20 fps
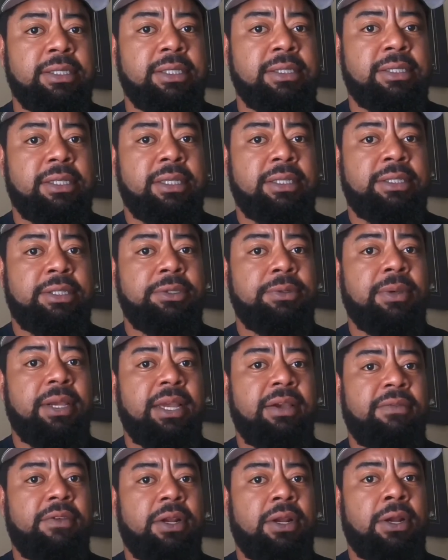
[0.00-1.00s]
heard
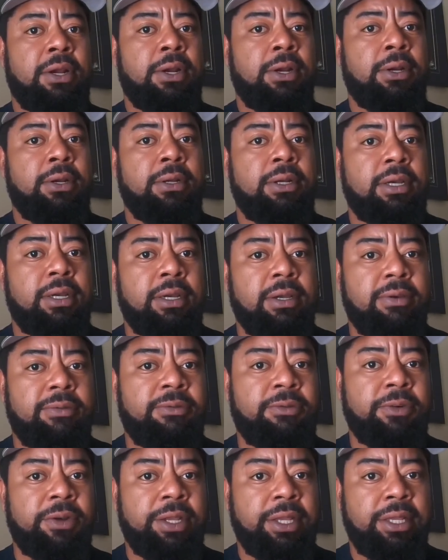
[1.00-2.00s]
of for
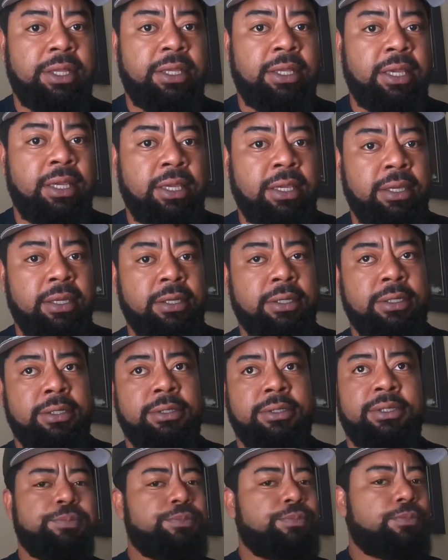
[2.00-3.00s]
years.
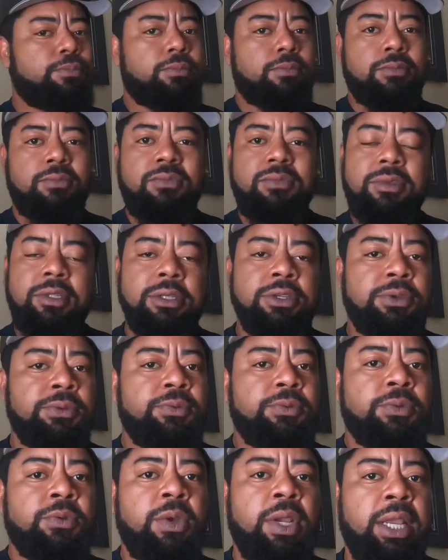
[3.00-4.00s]
You really
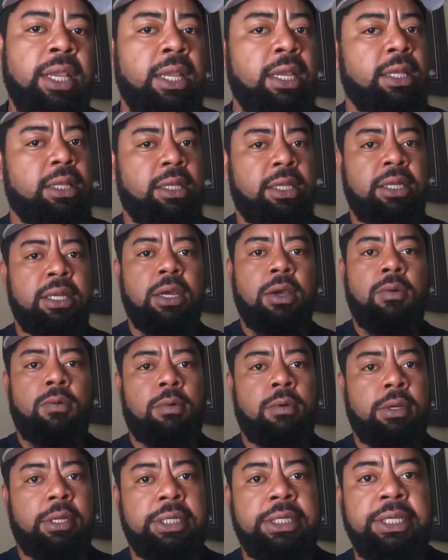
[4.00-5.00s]
don't want to deal with
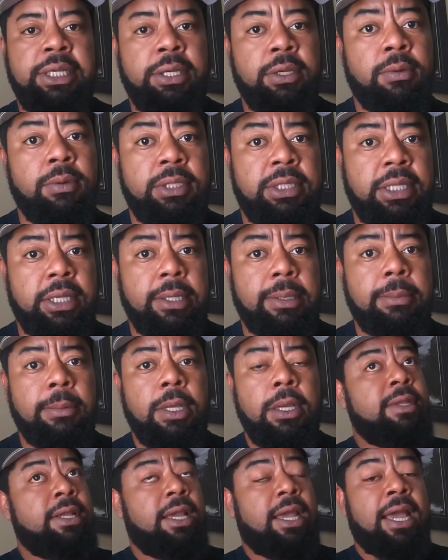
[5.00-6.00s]
them.
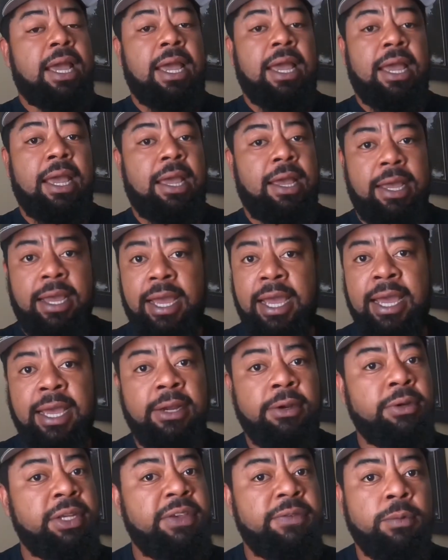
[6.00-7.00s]
I don't even want to
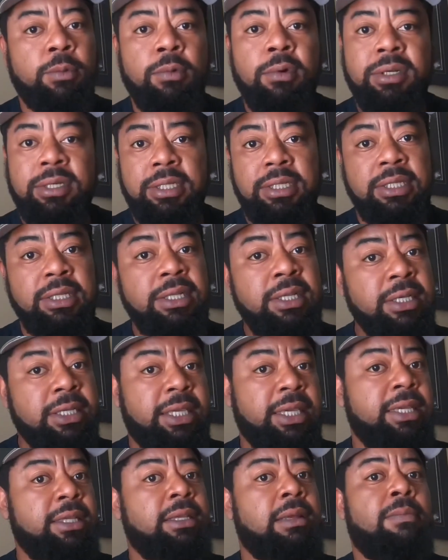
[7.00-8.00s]
look into pricing
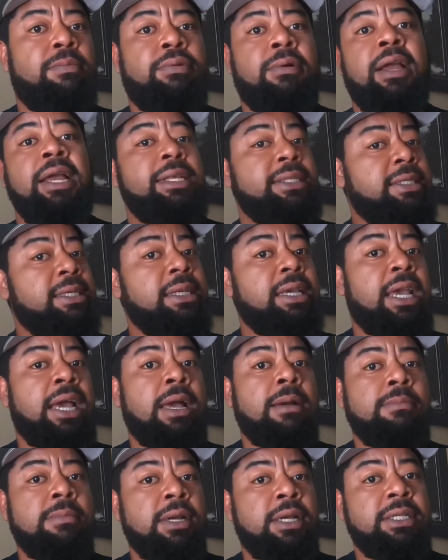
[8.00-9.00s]
how much it
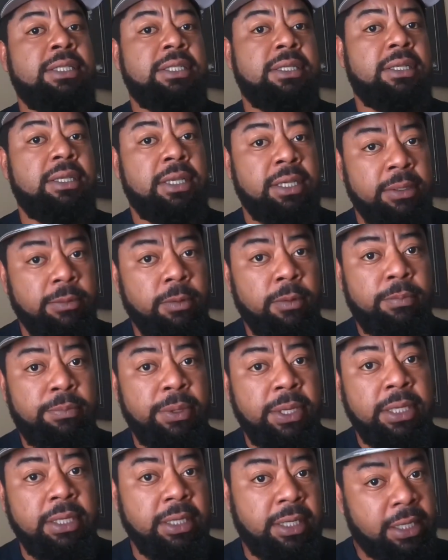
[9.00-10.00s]
would be to cut
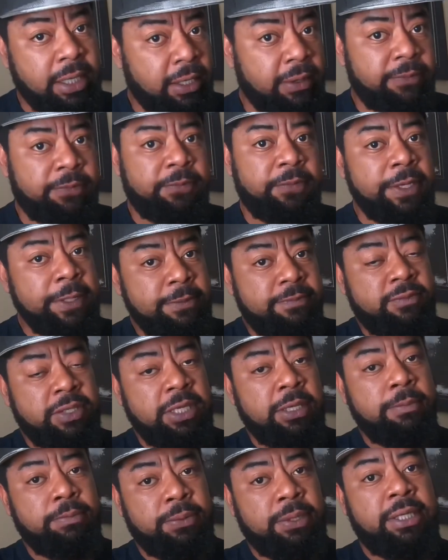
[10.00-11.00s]
15 plus
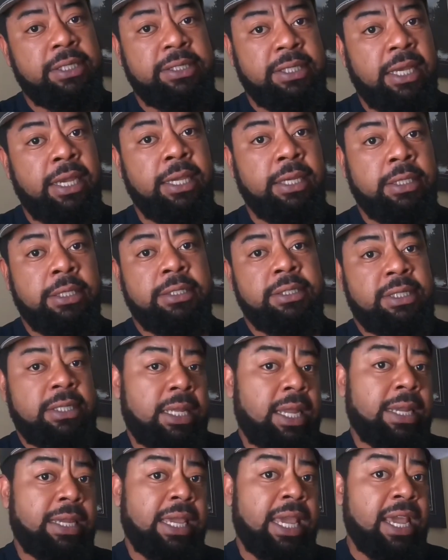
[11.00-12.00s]
acres, like having
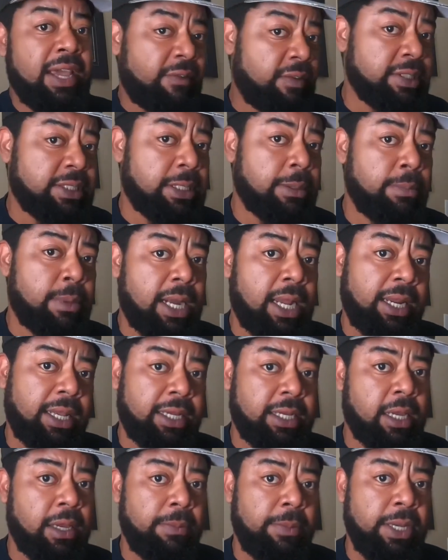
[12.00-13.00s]
somebody come in and do
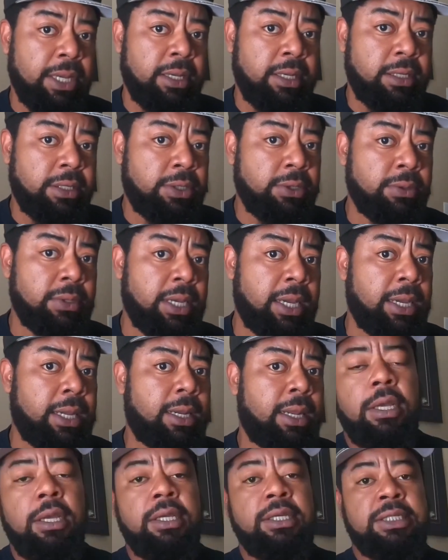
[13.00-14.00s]
that. So
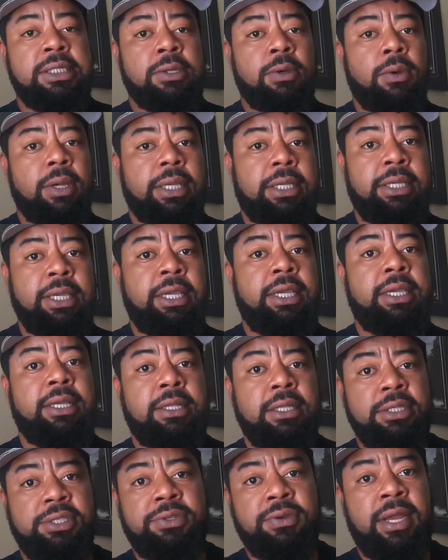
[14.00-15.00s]
again, the tractor
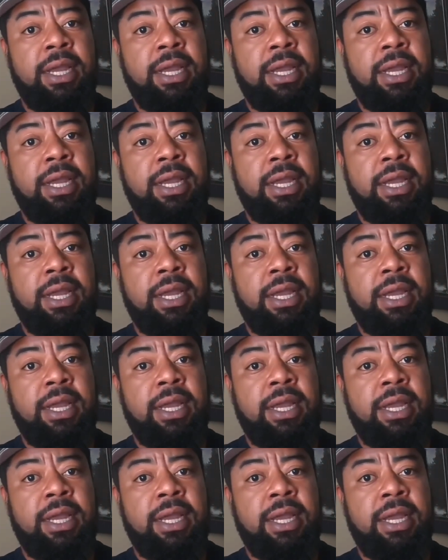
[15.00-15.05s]
went